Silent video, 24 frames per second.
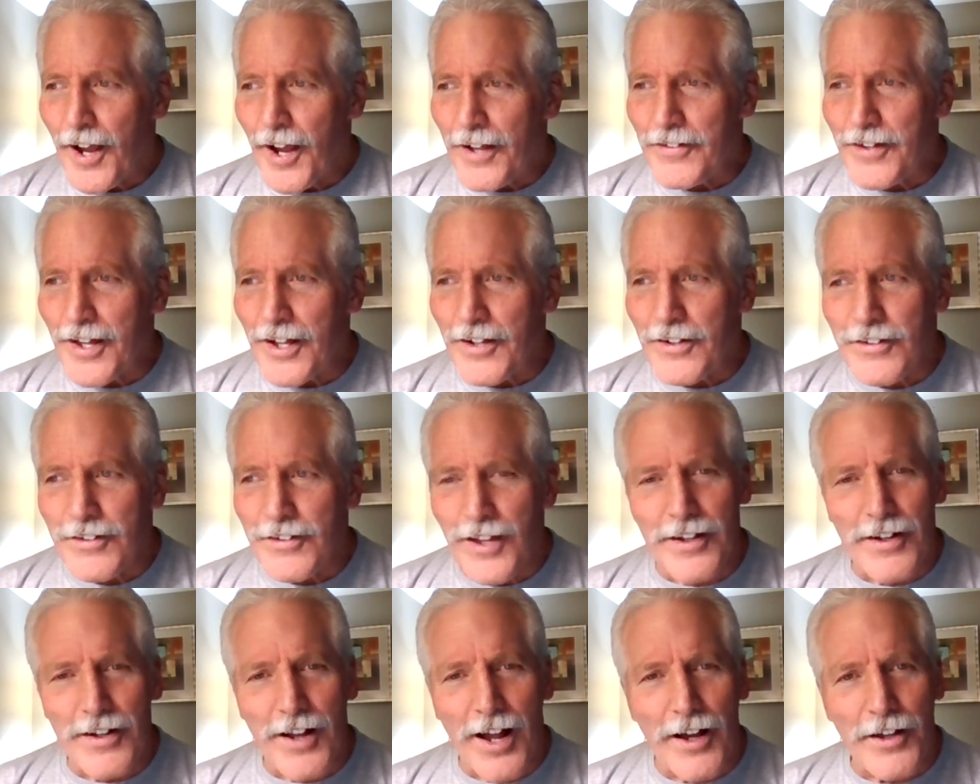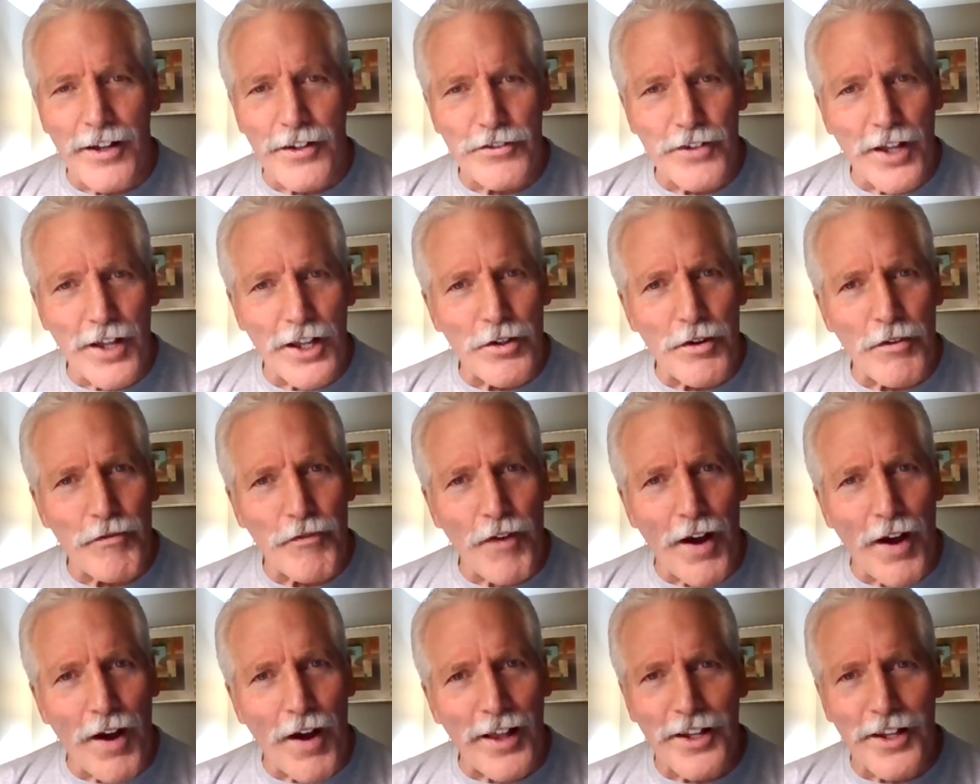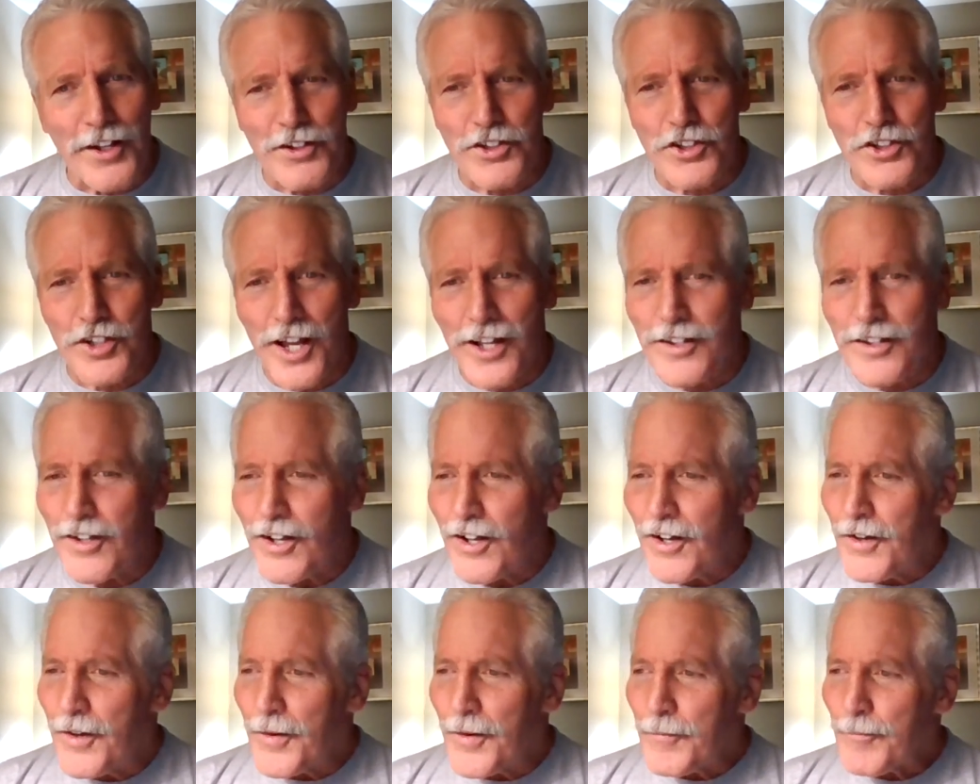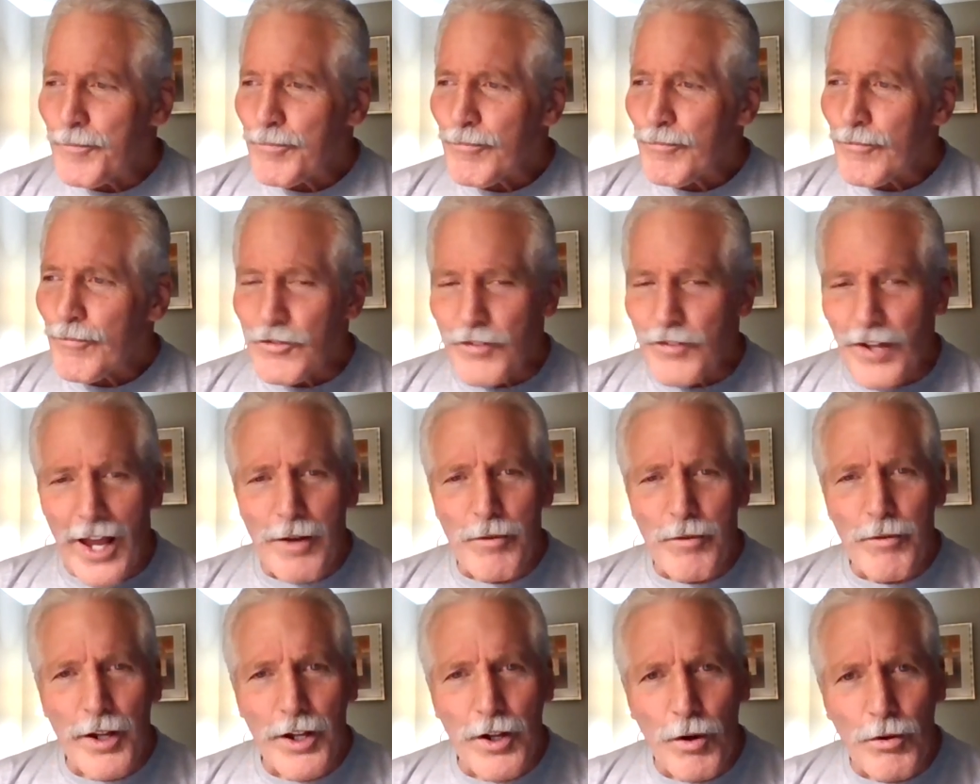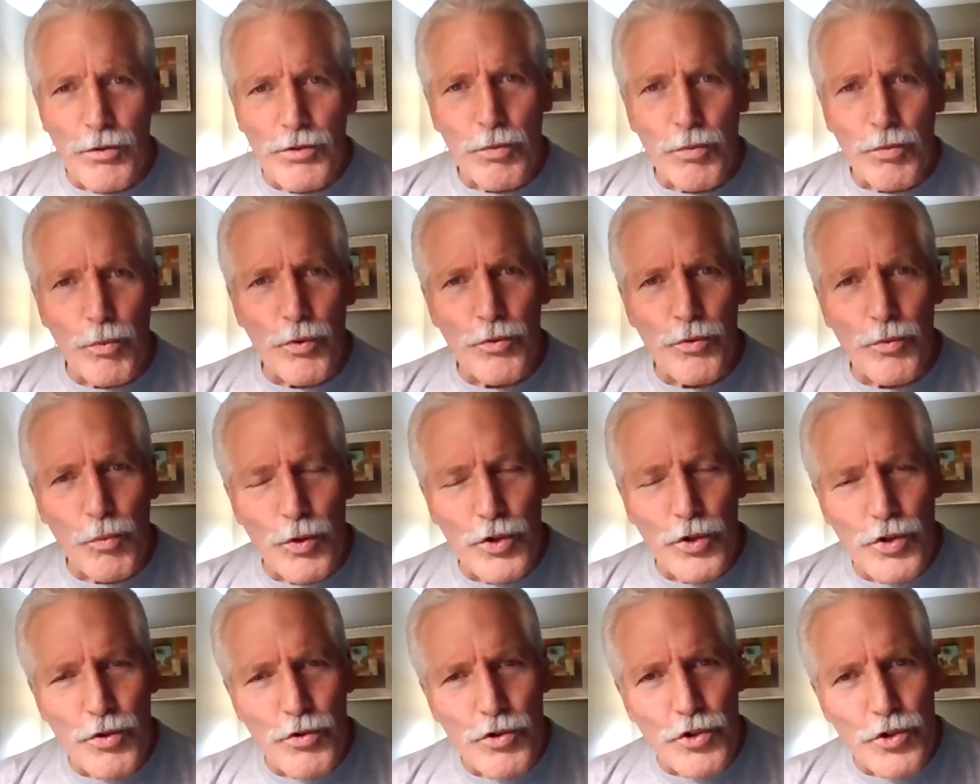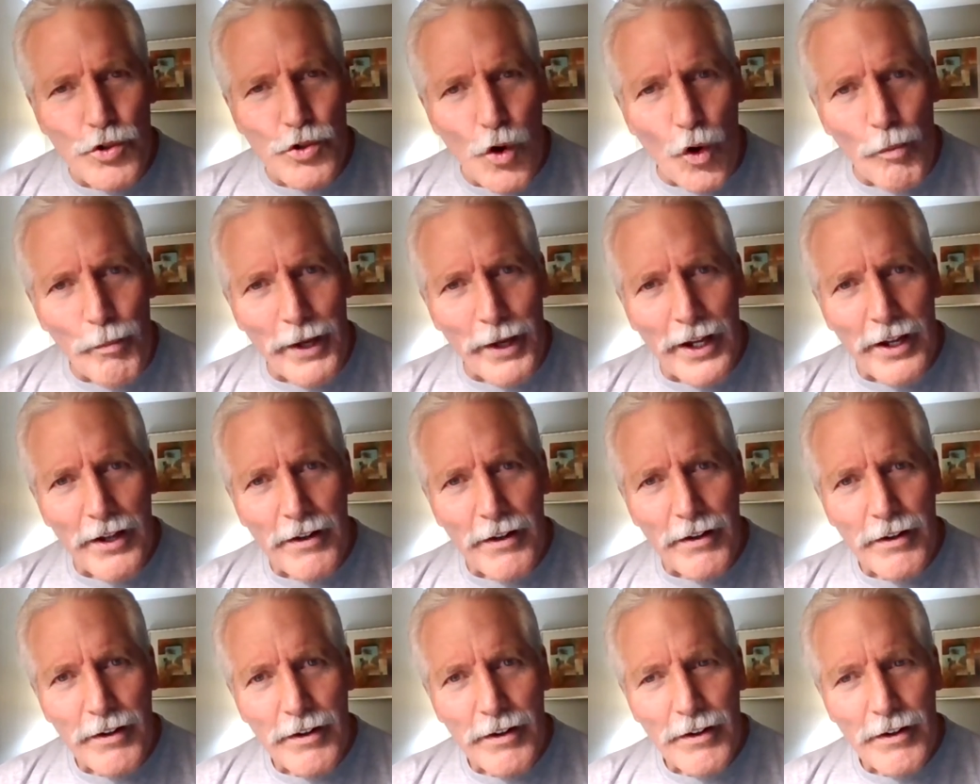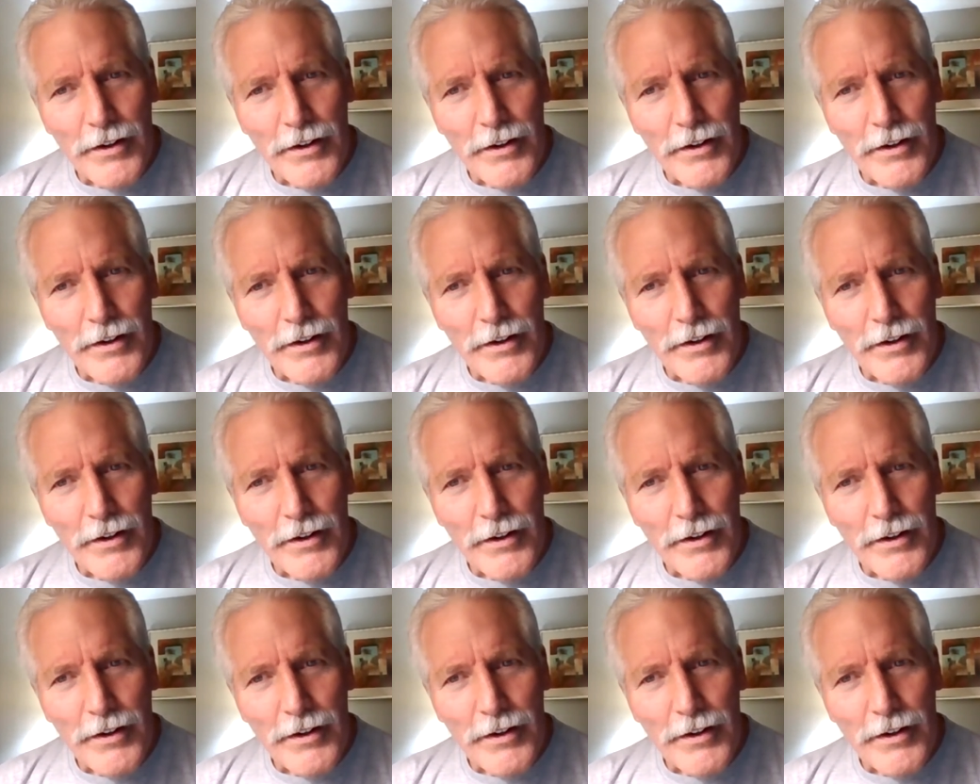And then then then you finally you said, Dad, he goes, would, would you show me?